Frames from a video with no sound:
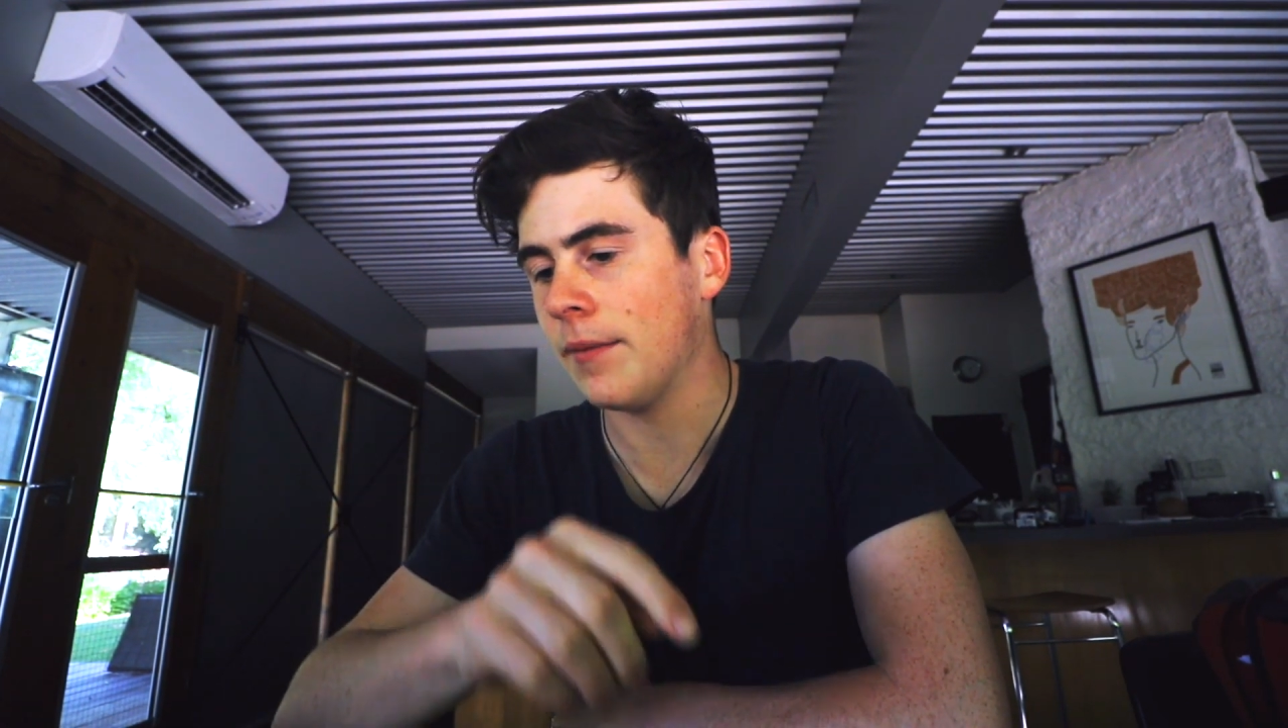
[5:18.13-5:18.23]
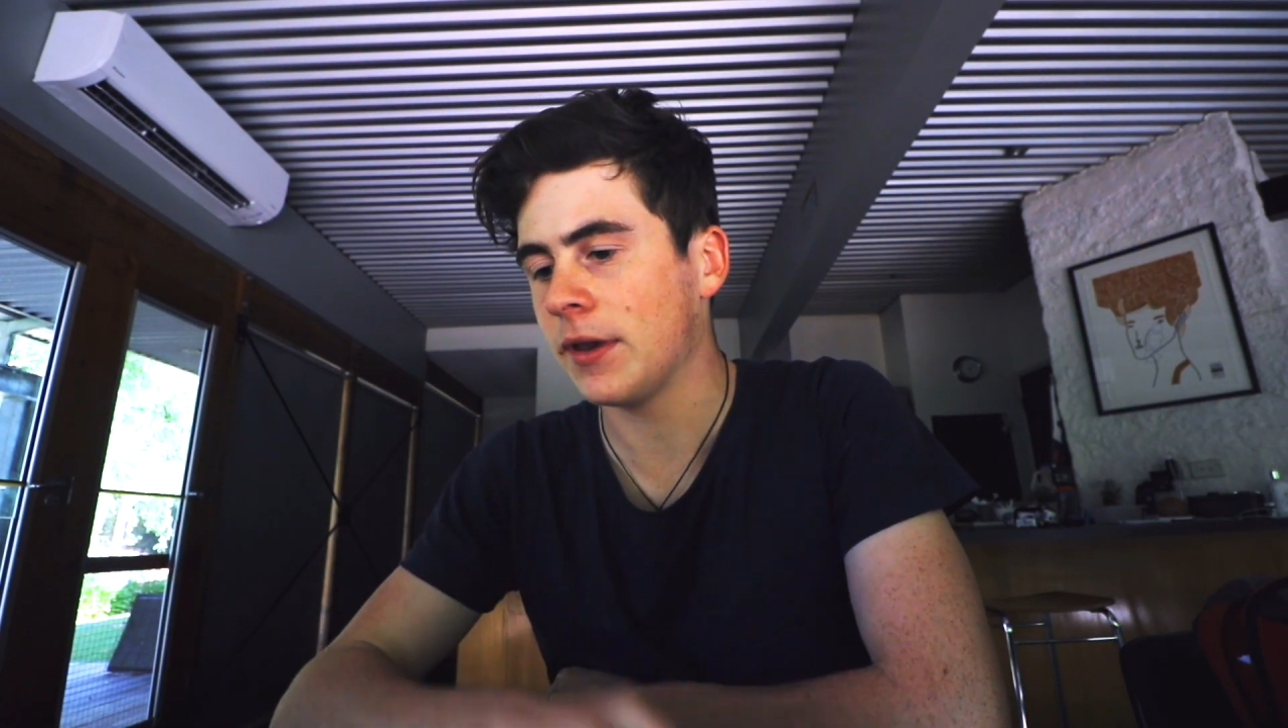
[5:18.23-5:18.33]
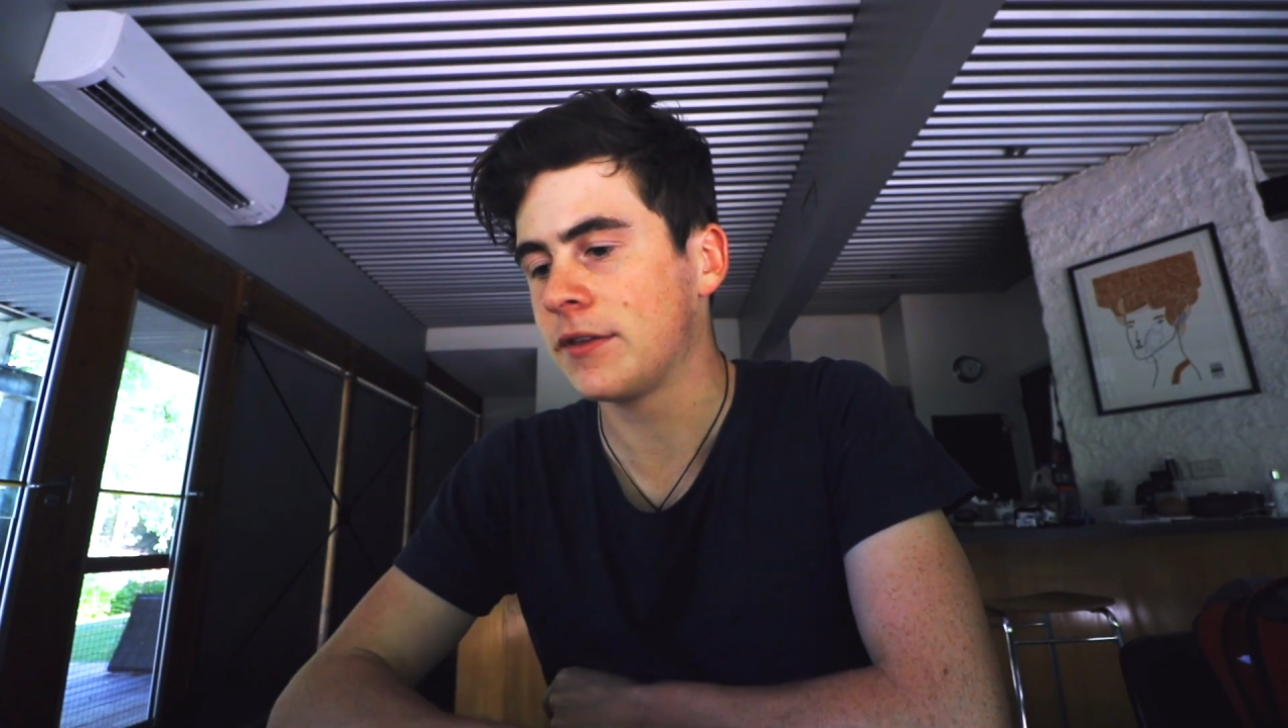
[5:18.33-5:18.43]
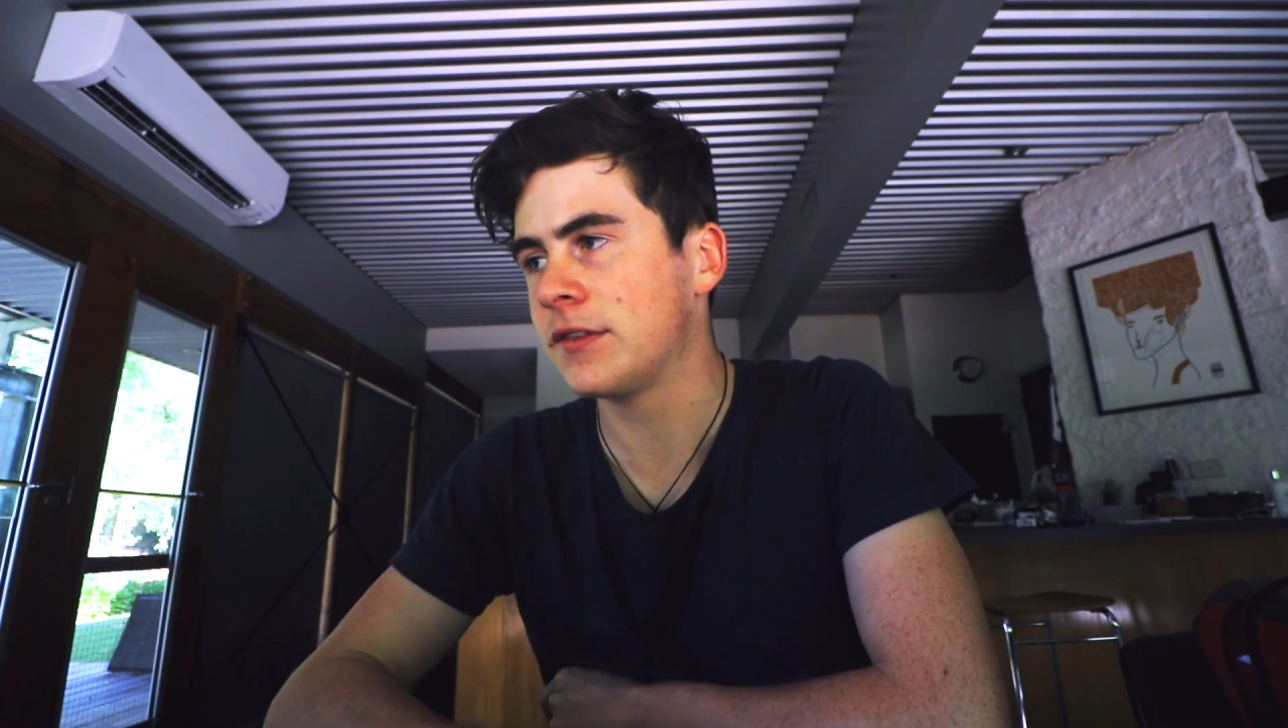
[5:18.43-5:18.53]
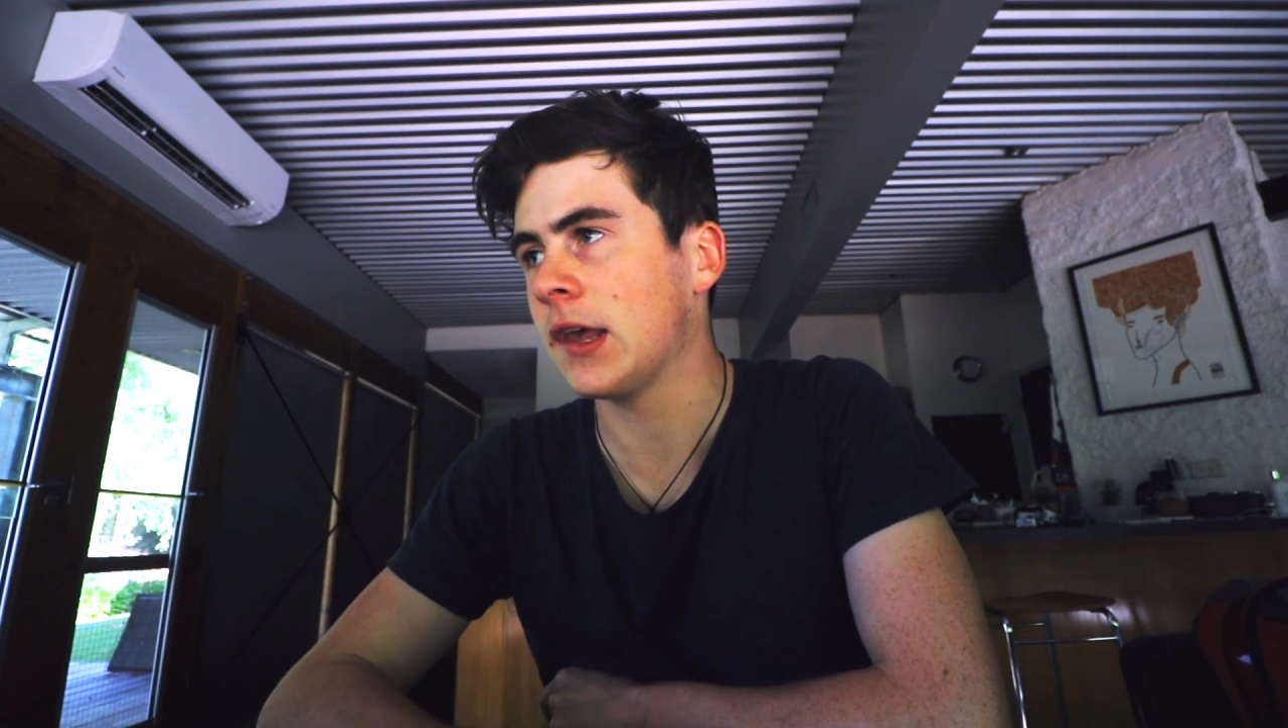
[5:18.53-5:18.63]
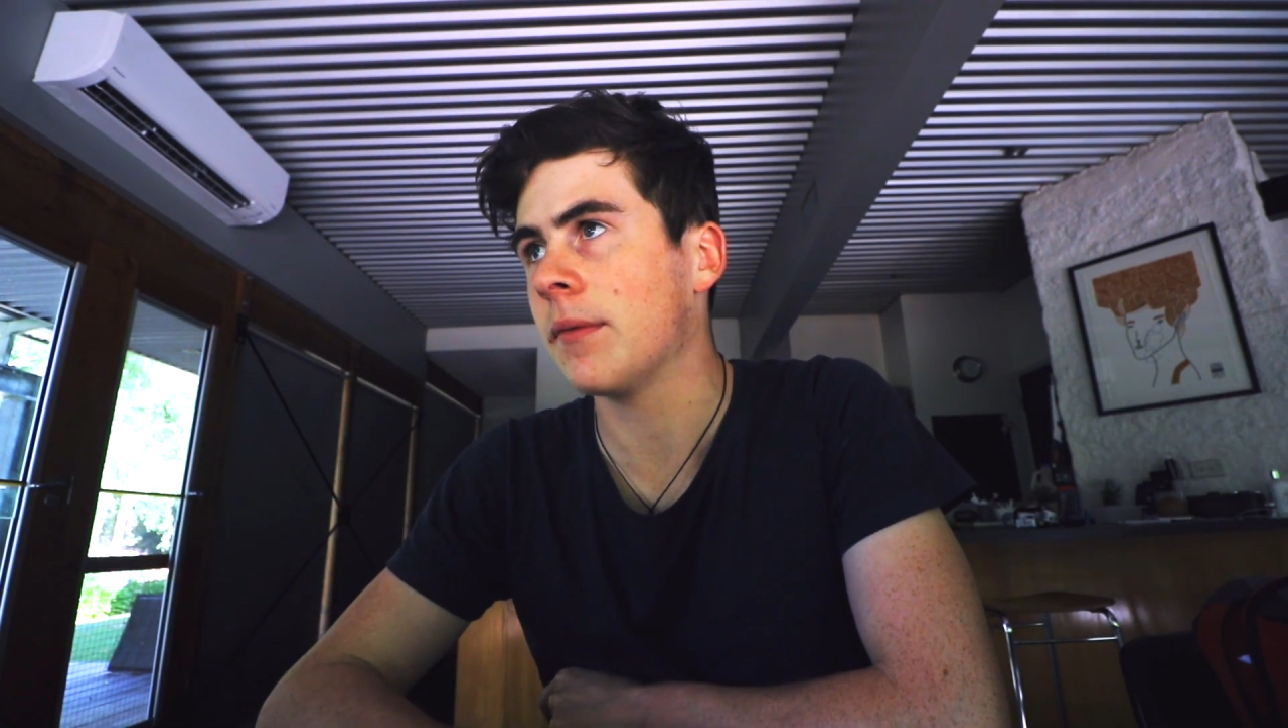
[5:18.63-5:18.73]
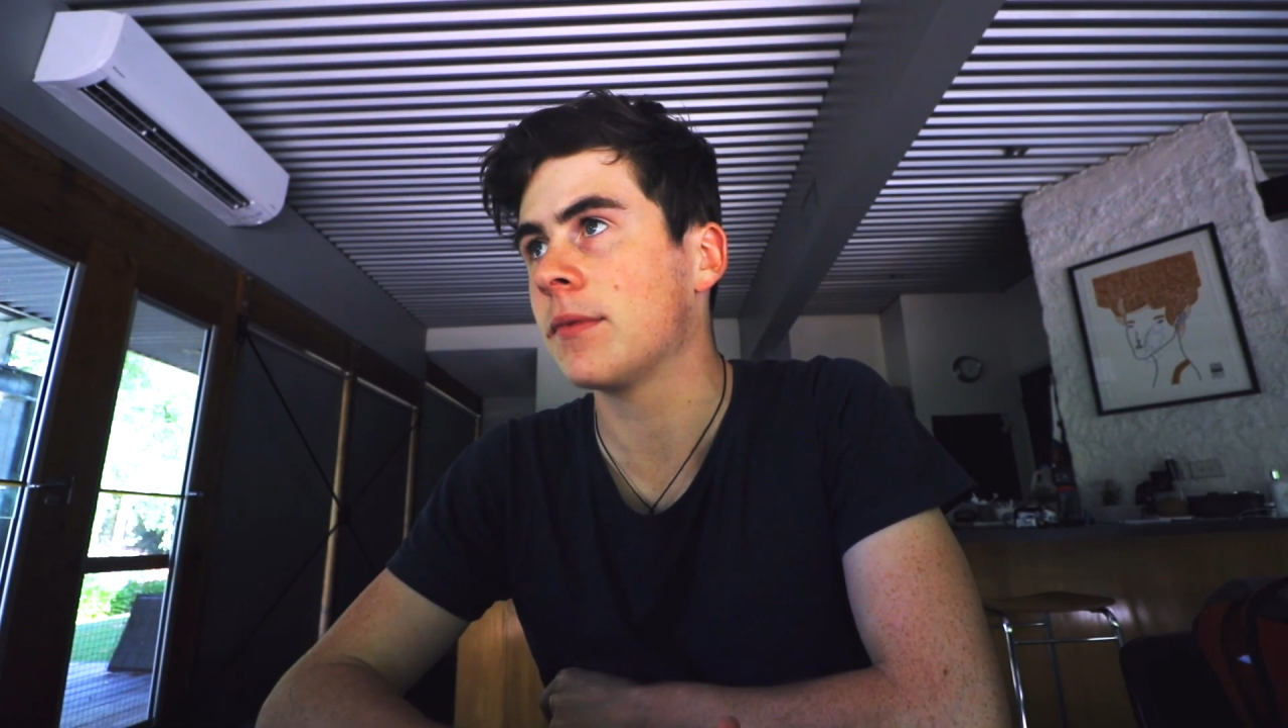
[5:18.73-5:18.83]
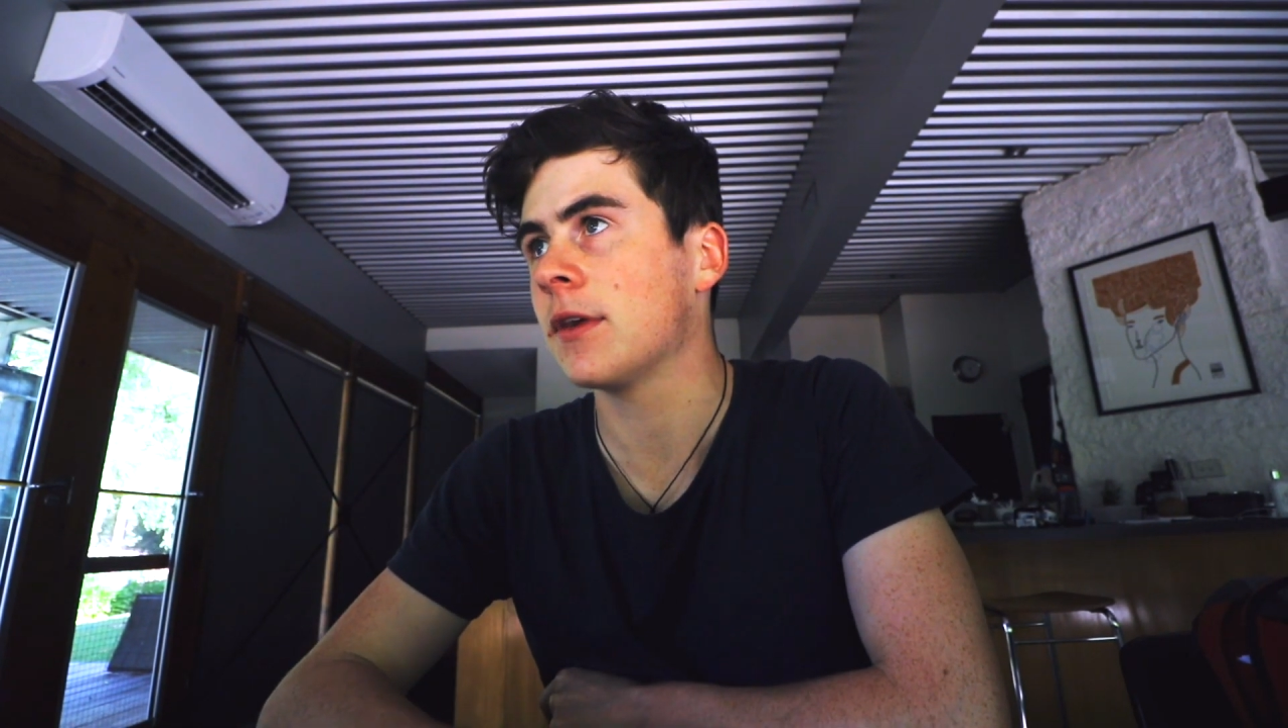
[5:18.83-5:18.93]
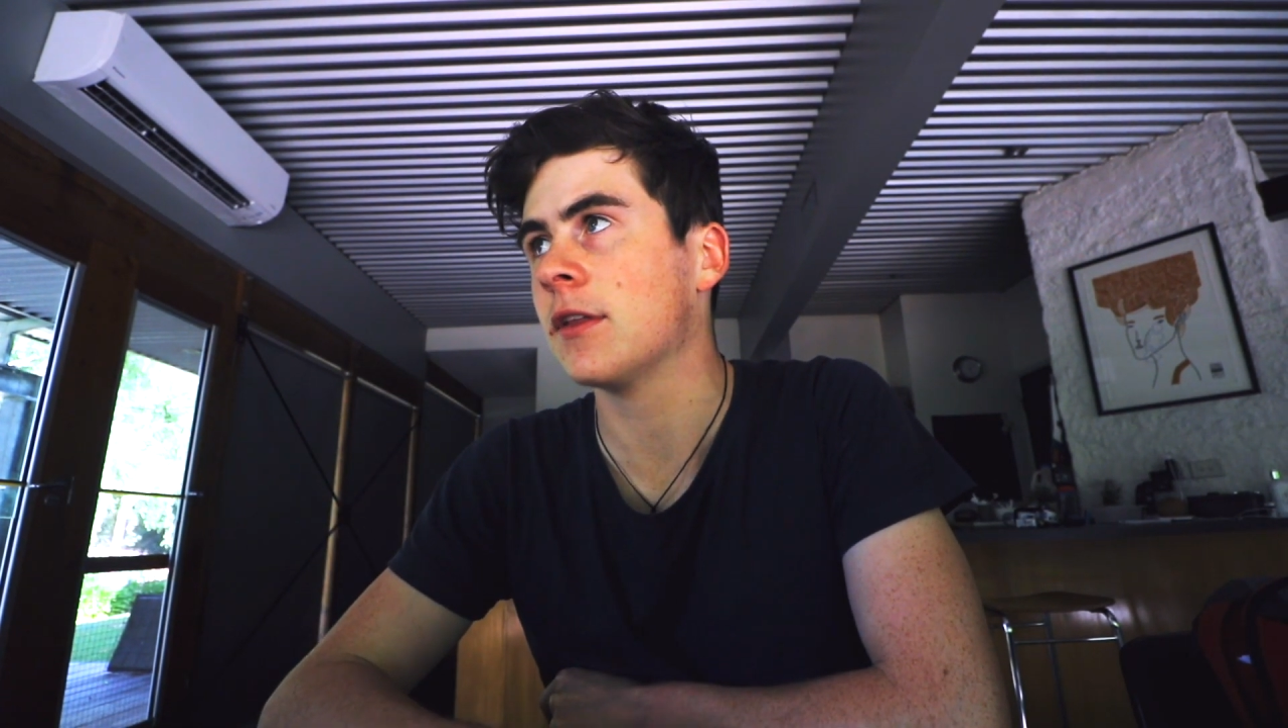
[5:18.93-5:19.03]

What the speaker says: except